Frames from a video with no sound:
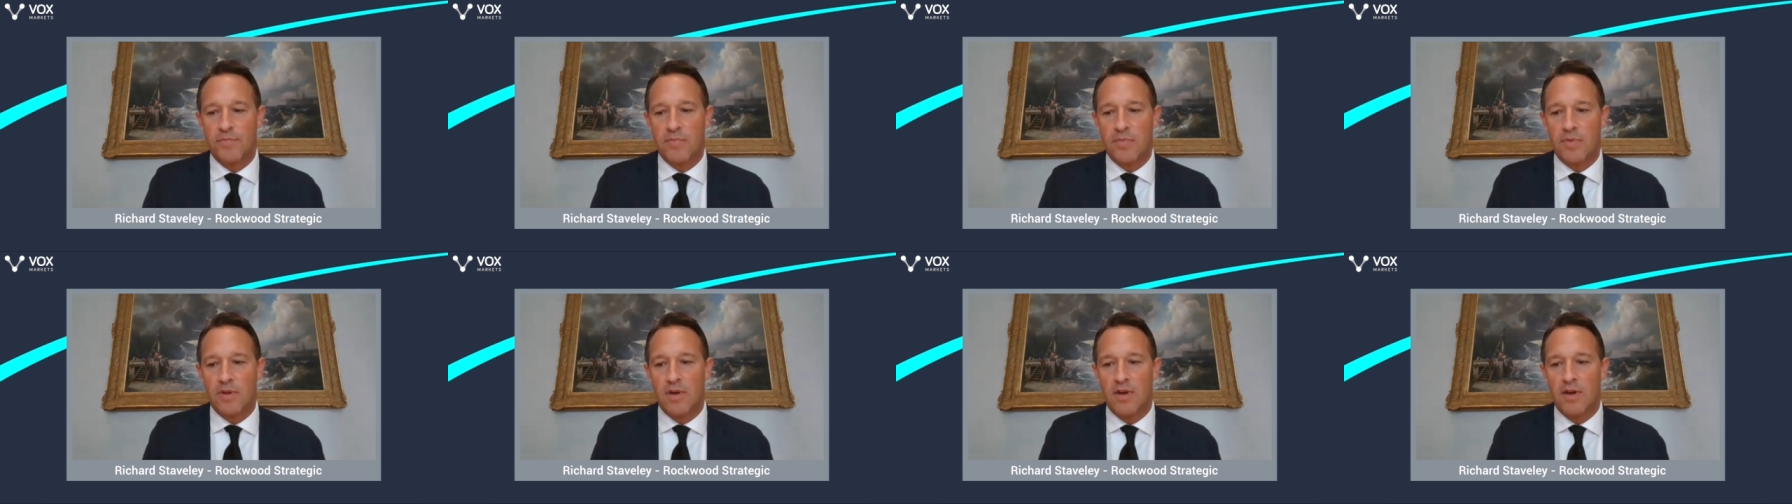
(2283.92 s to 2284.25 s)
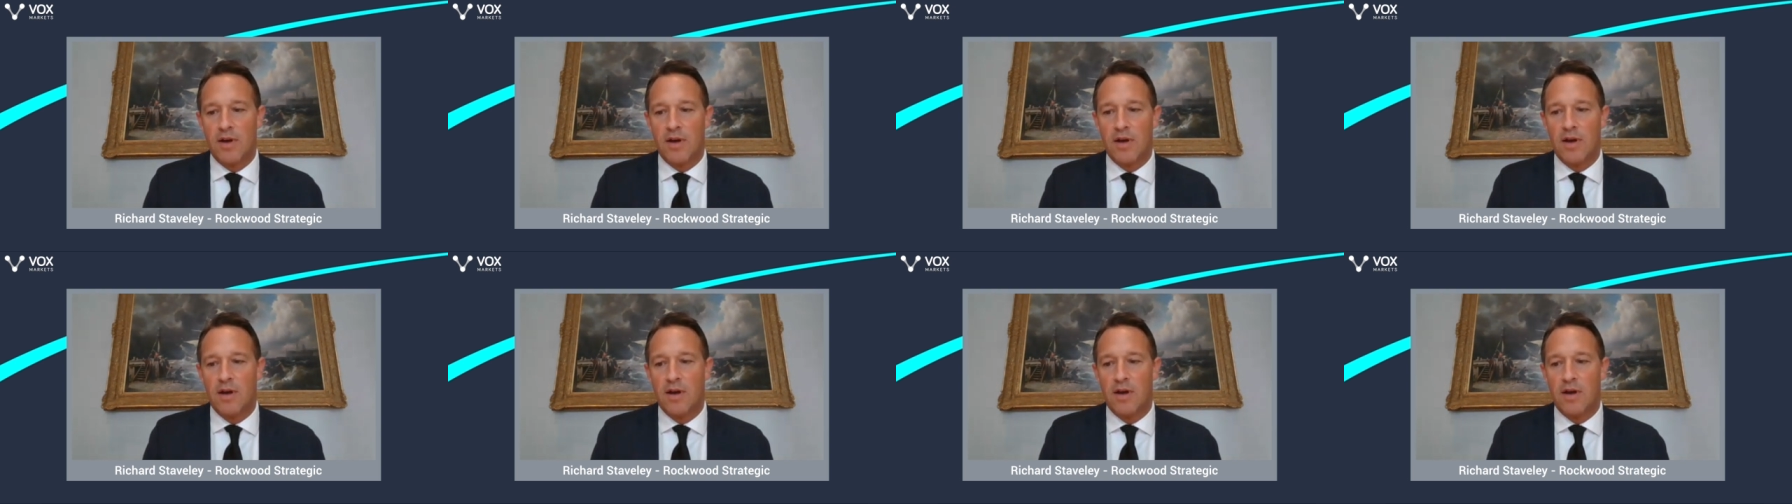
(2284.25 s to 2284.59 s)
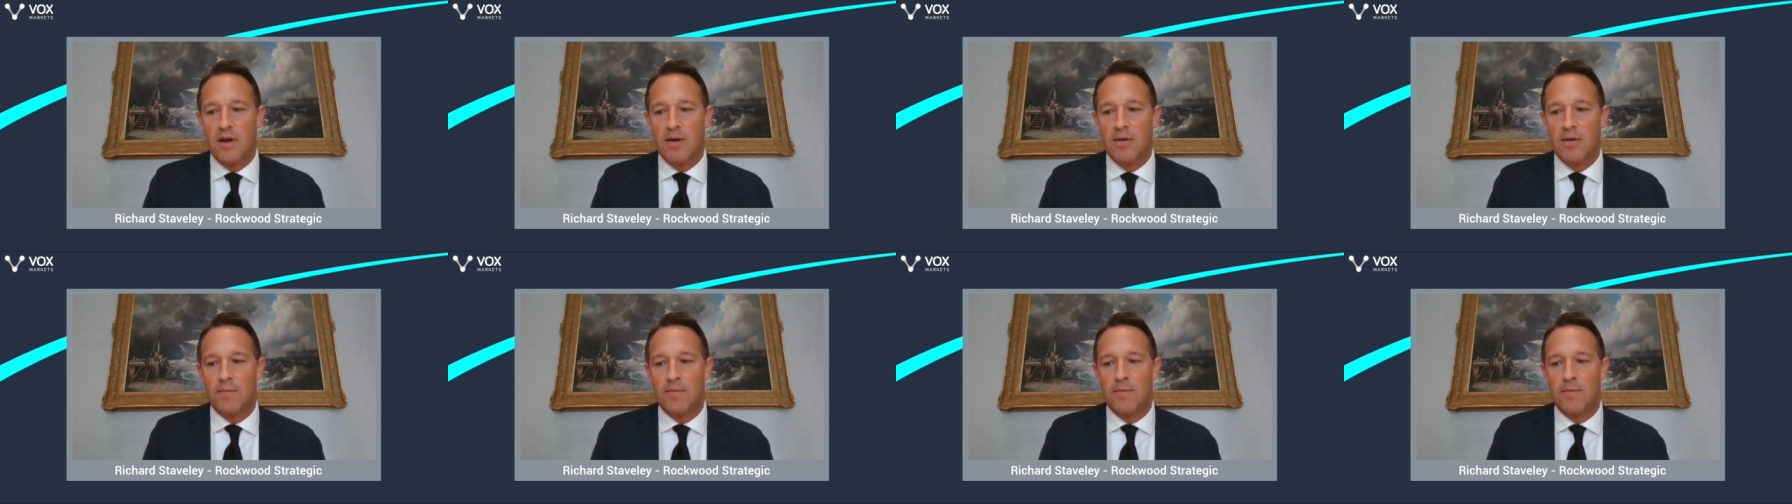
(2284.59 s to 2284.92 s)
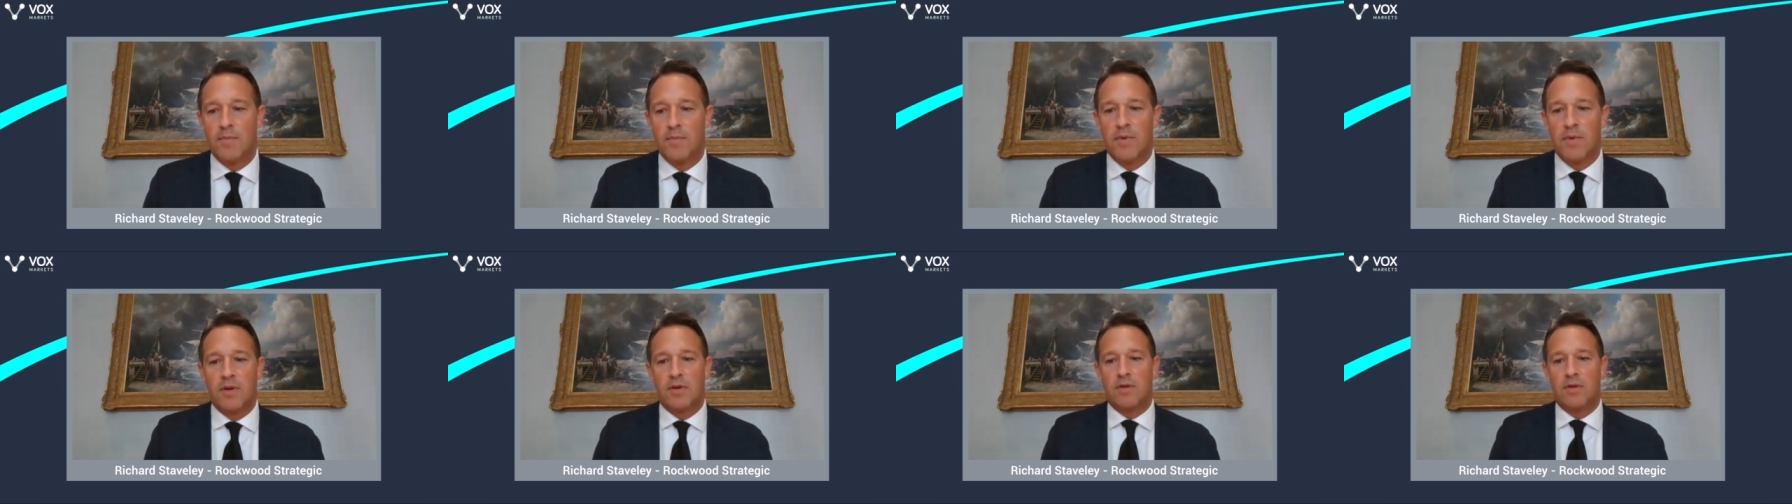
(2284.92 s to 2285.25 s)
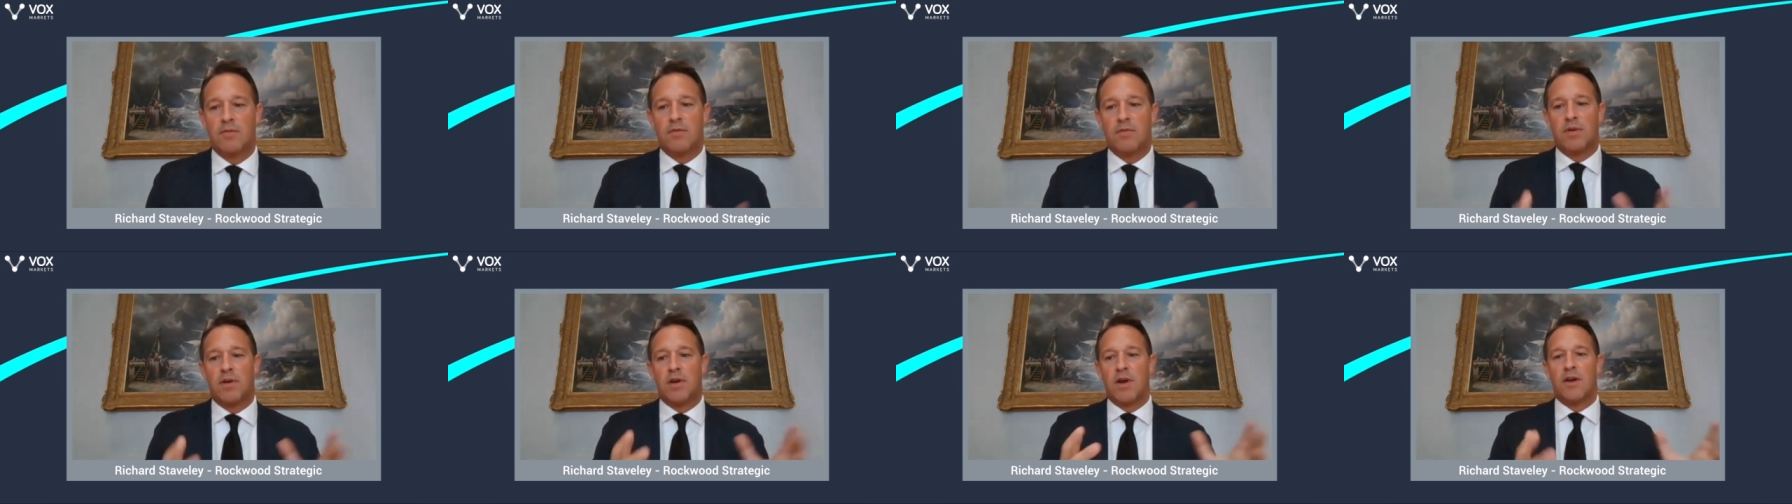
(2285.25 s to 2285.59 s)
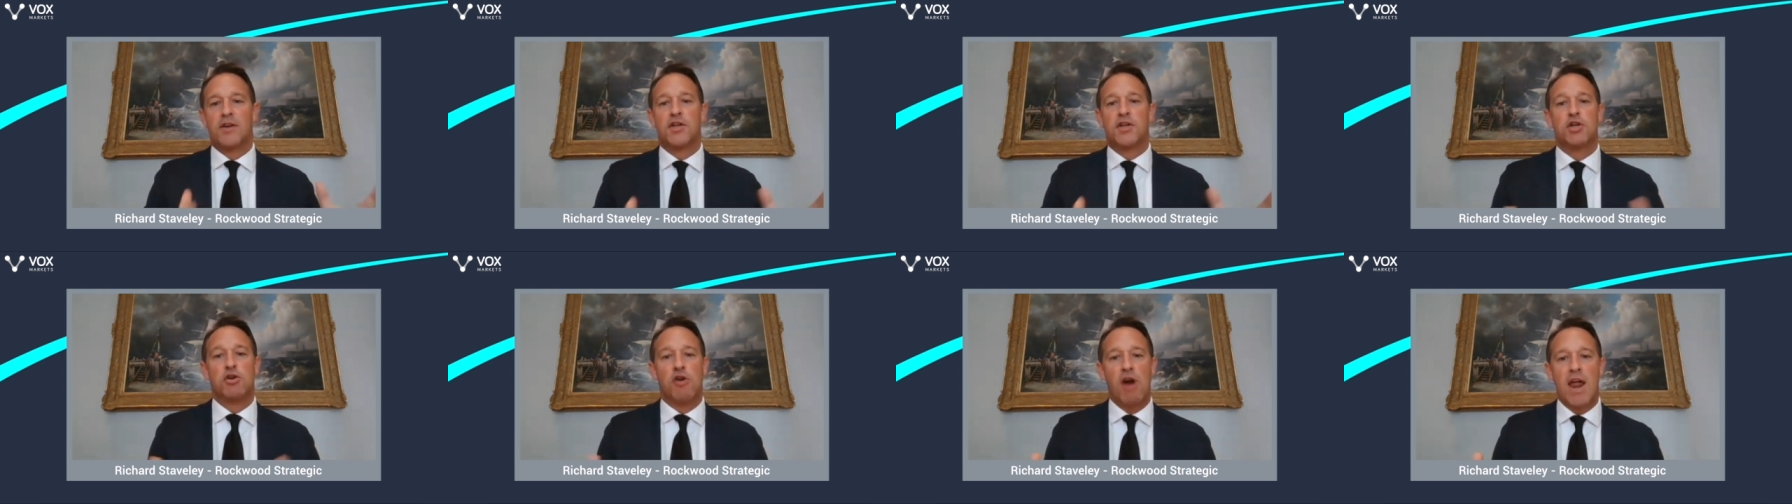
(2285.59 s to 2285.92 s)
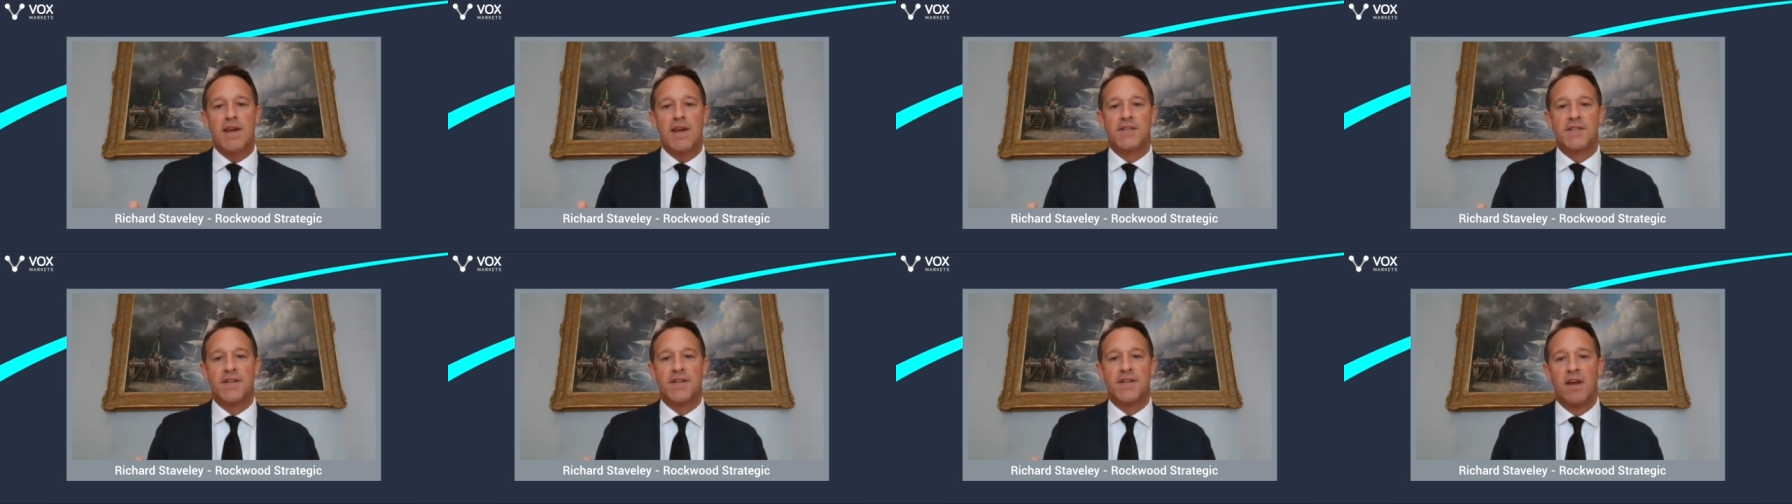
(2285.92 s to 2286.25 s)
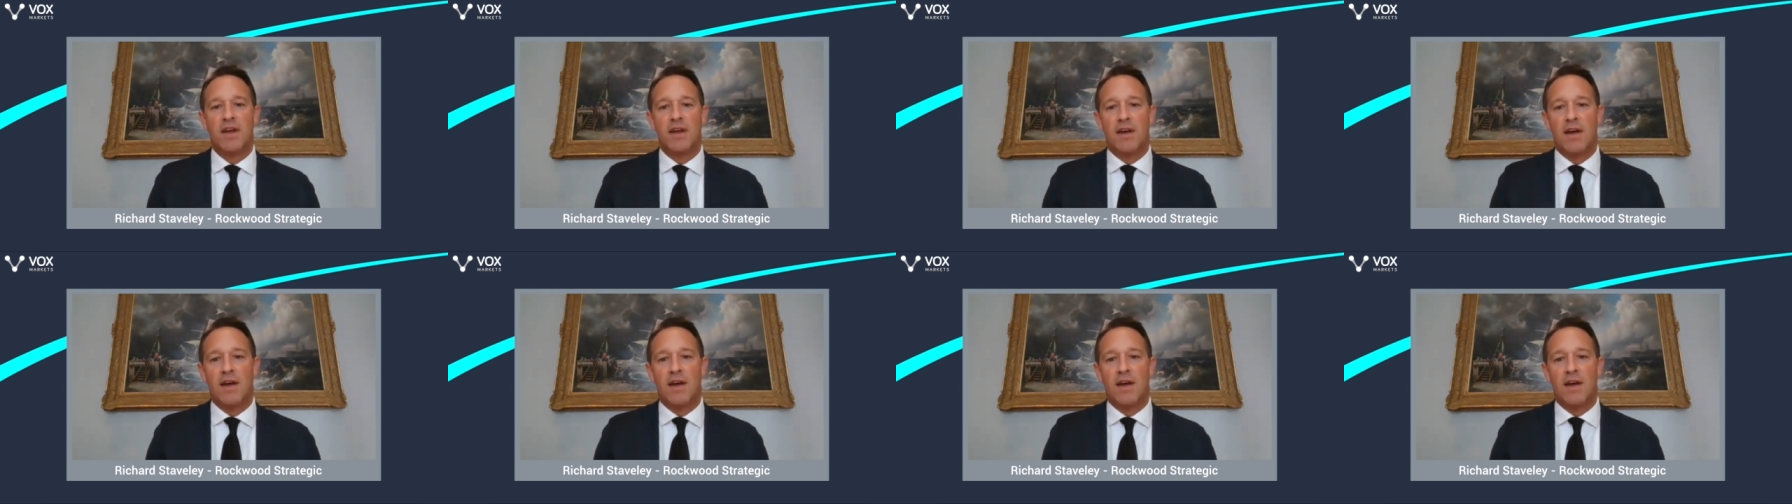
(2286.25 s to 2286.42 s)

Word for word: kind of trend,